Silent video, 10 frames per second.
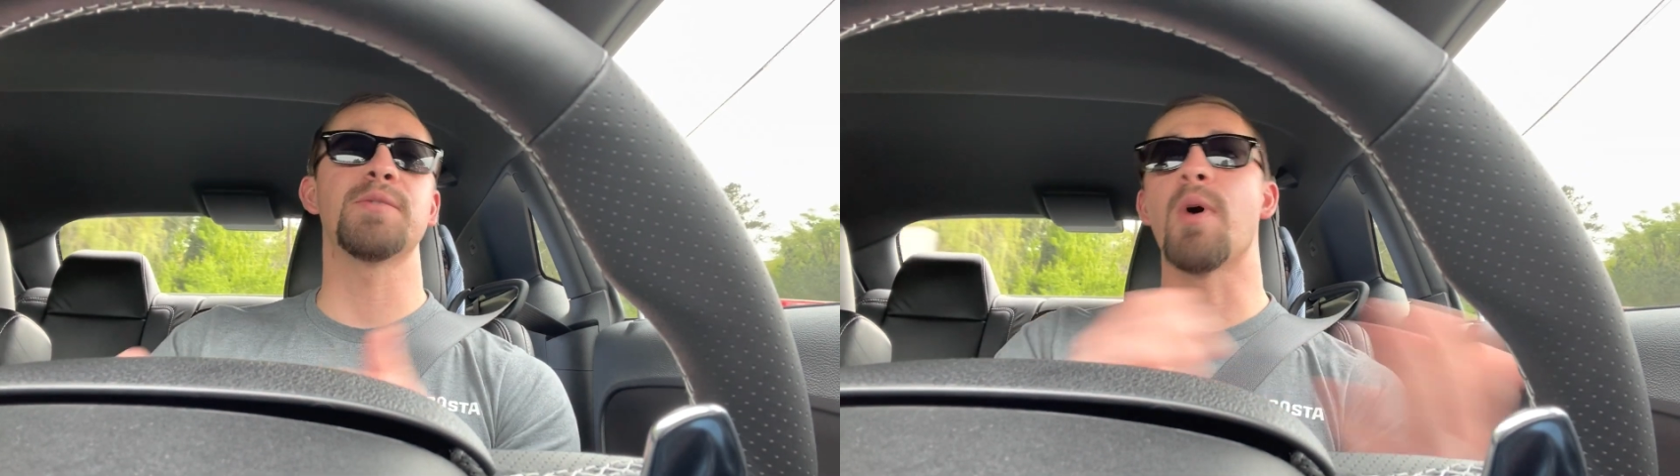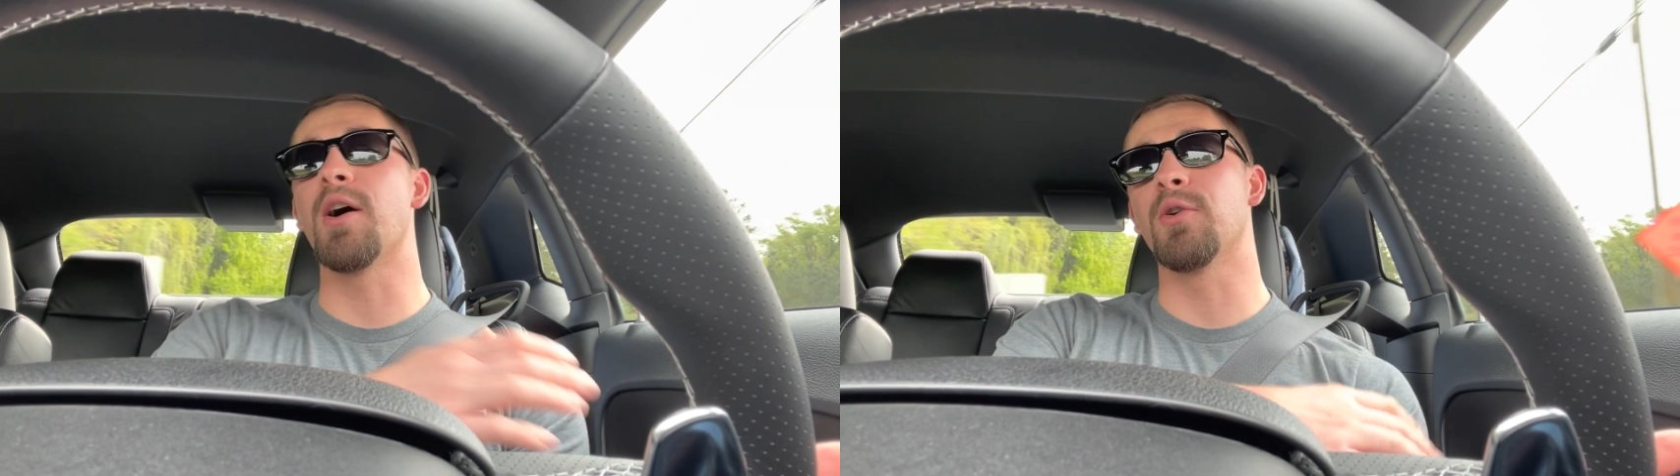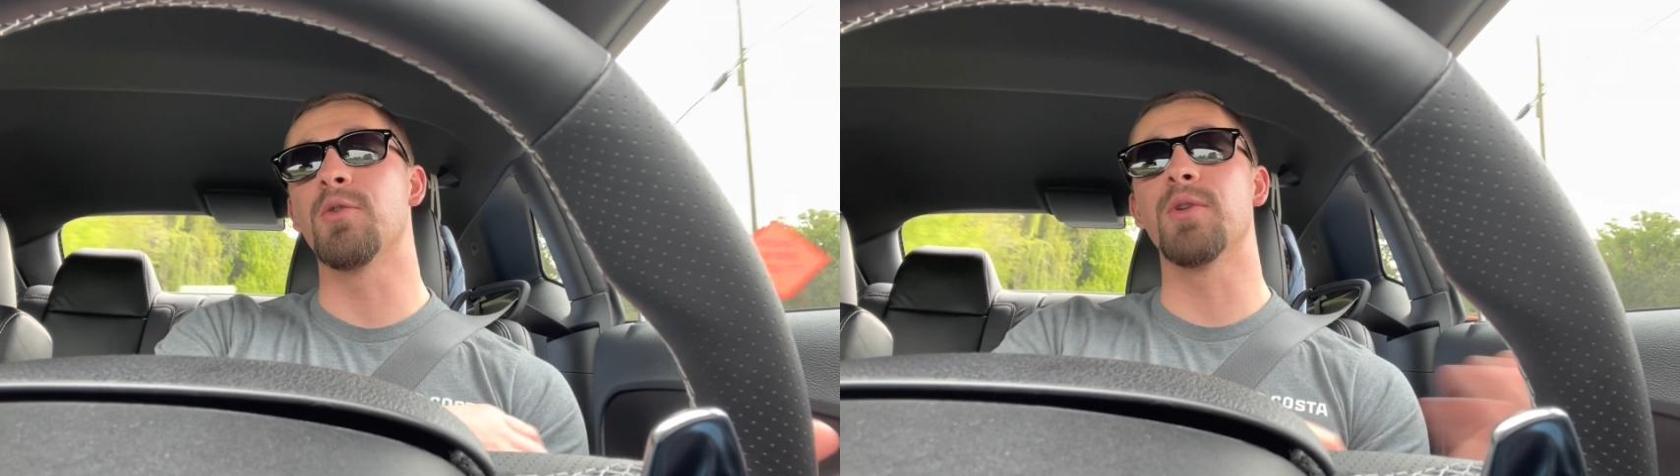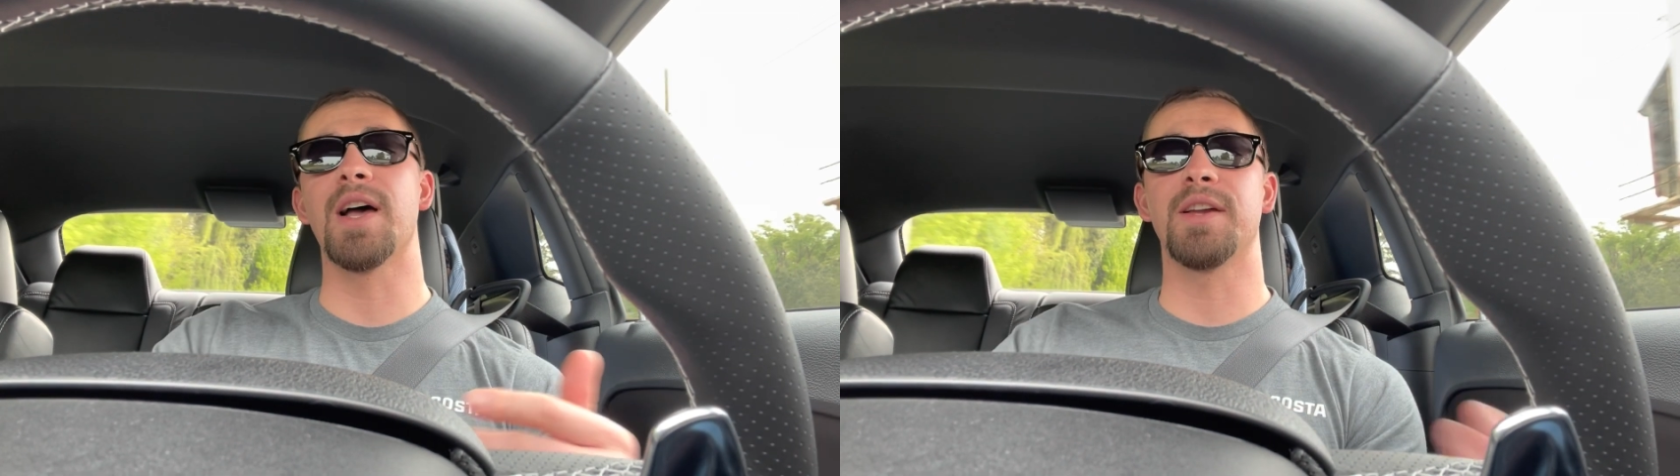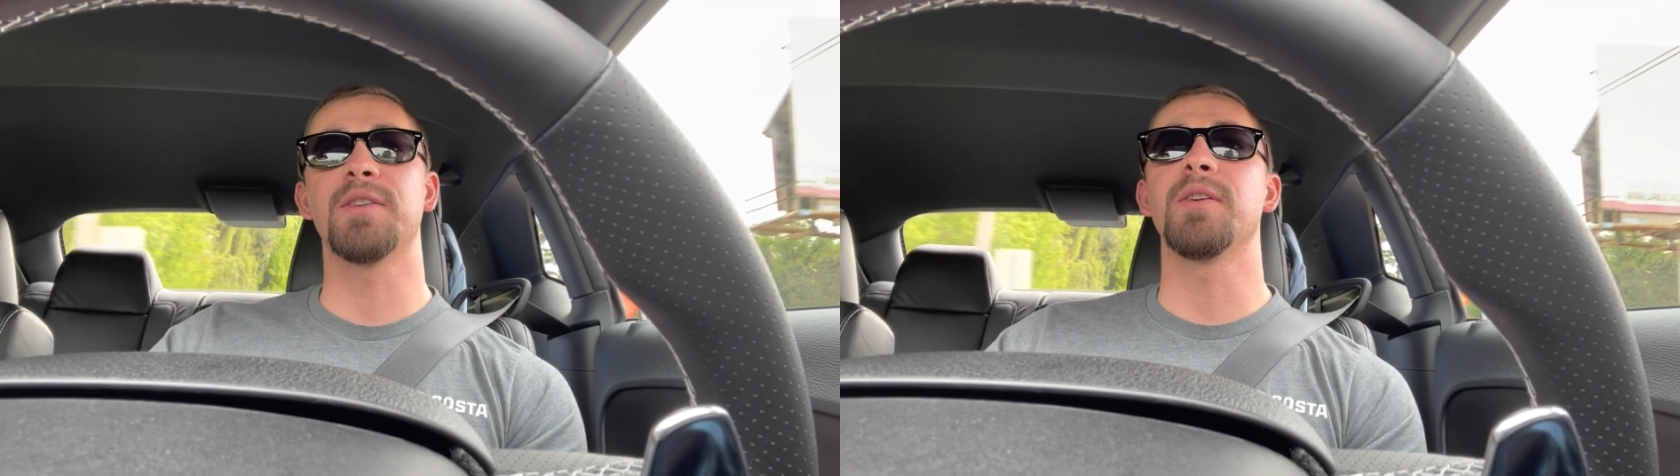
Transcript: model like